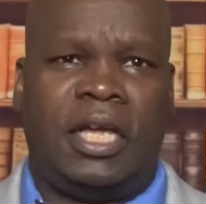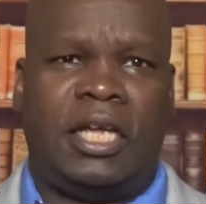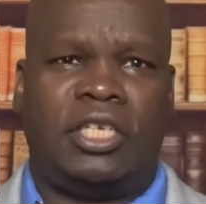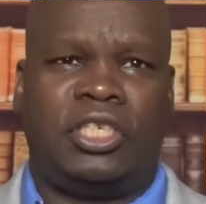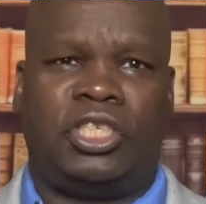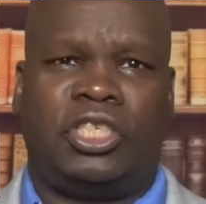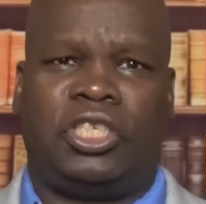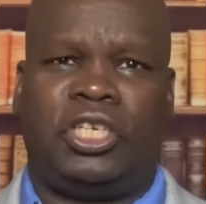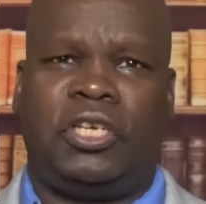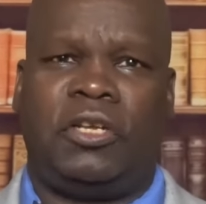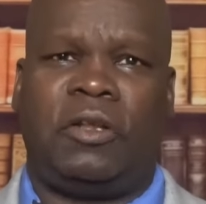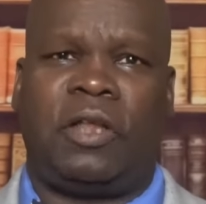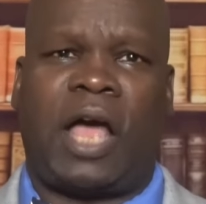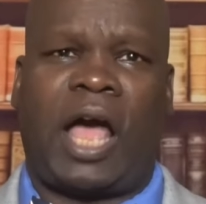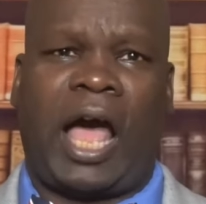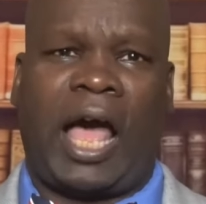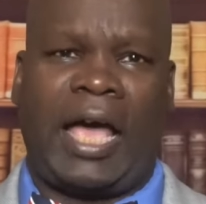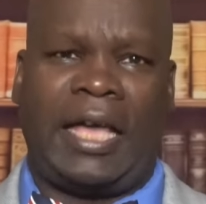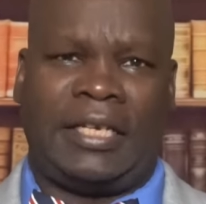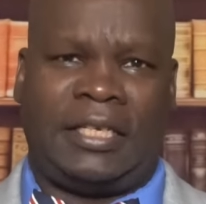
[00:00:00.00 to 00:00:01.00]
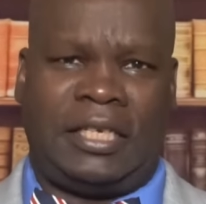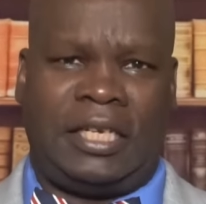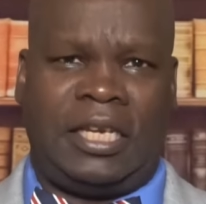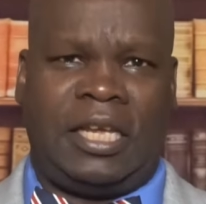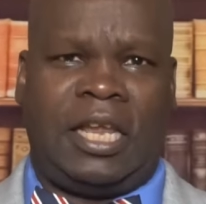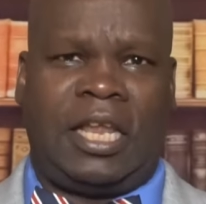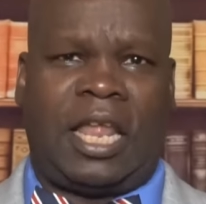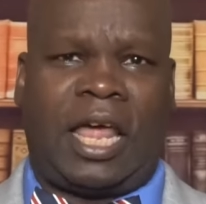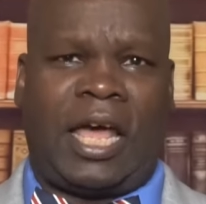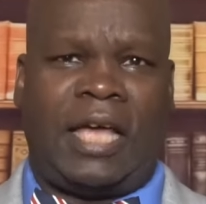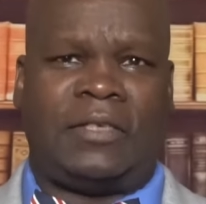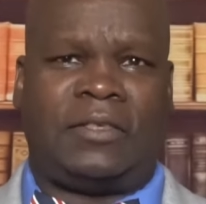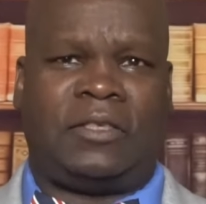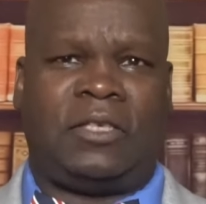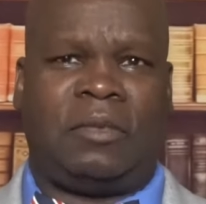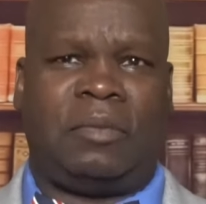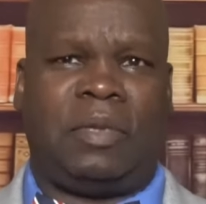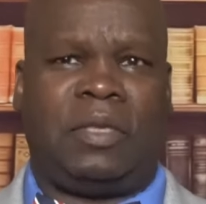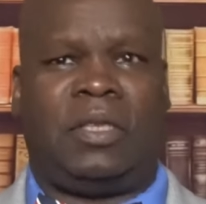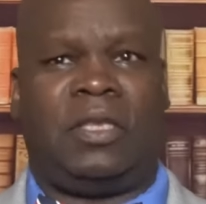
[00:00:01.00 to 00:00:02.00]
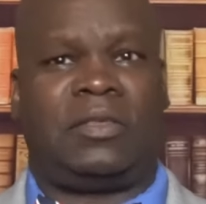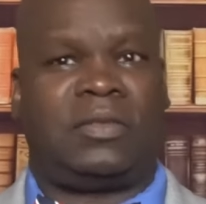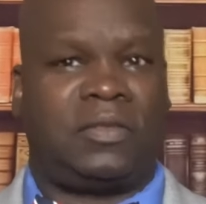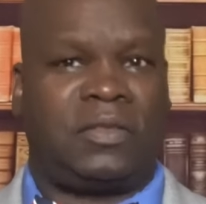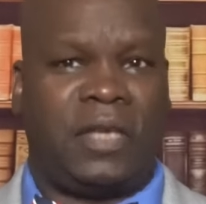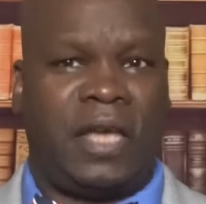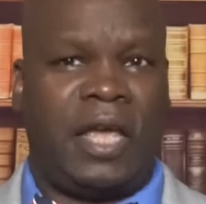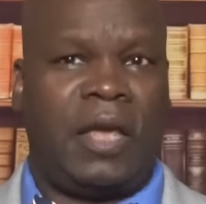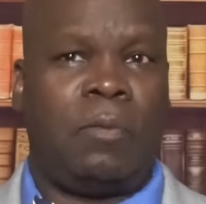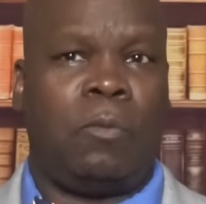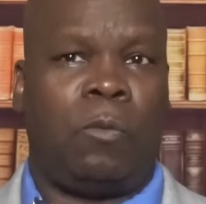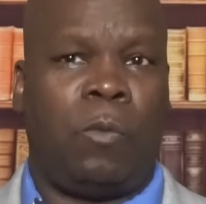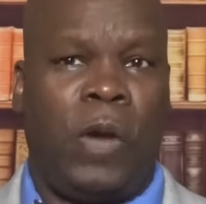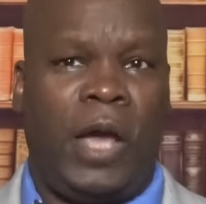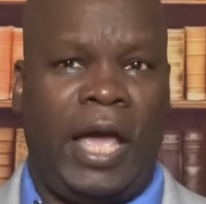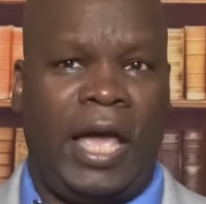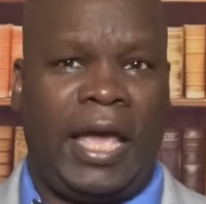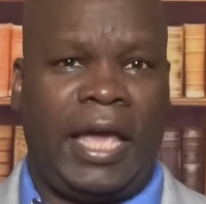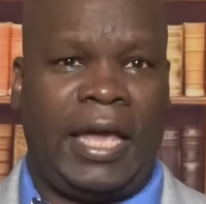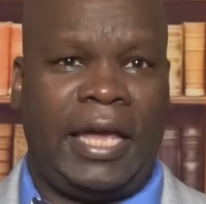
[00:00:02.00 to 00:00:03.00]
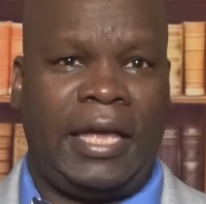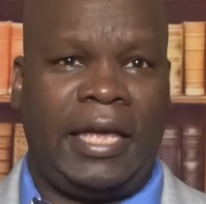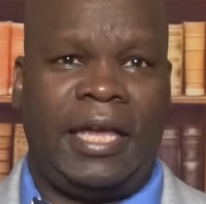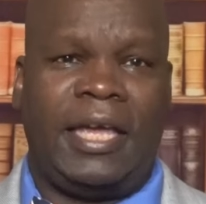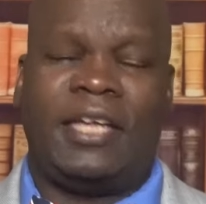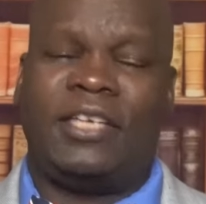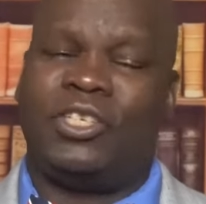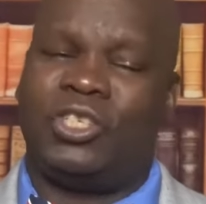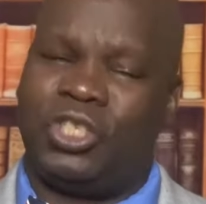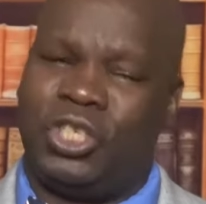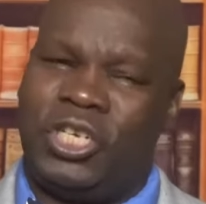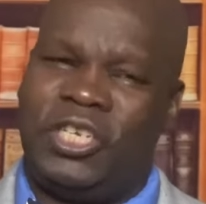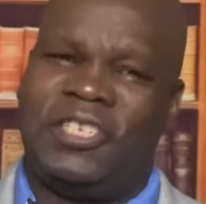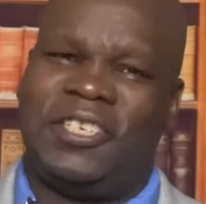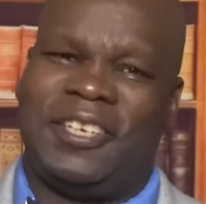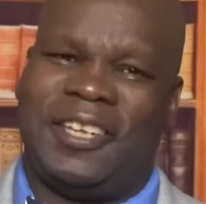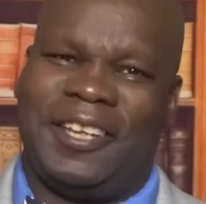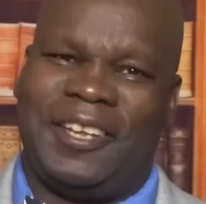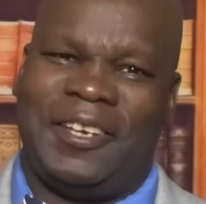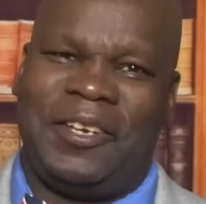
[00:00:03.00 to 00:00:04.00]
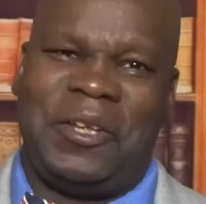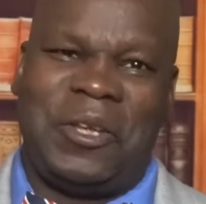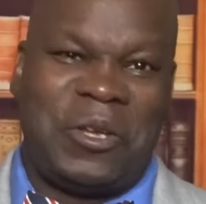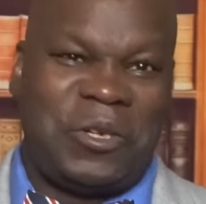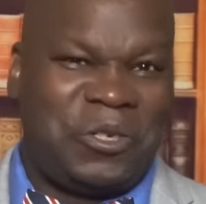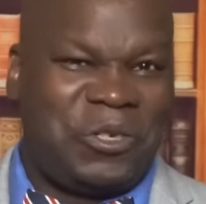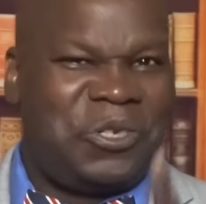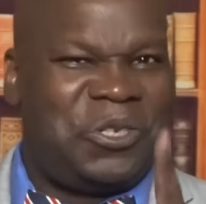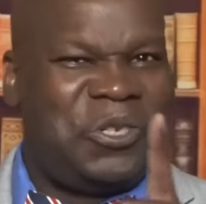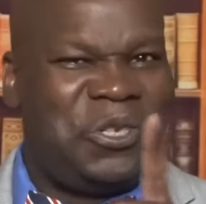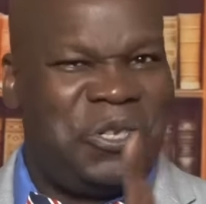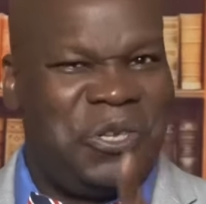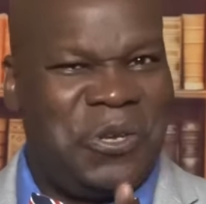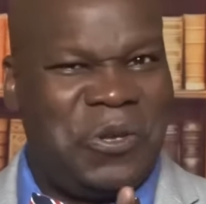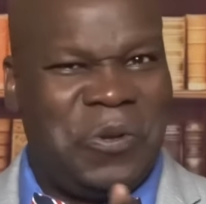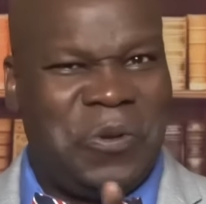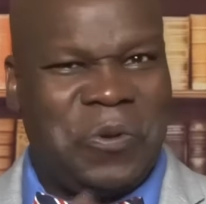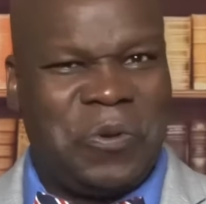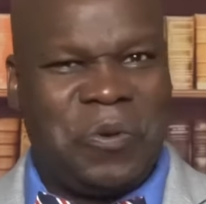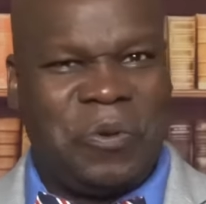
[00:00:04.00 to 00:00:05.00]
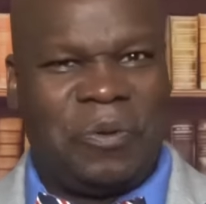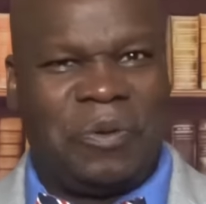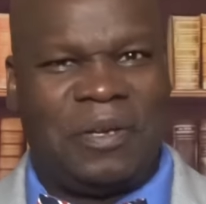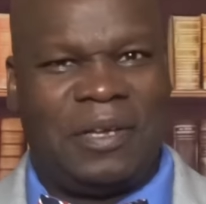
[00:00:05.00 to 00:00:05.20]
she'll idealize them in the same way she did to you.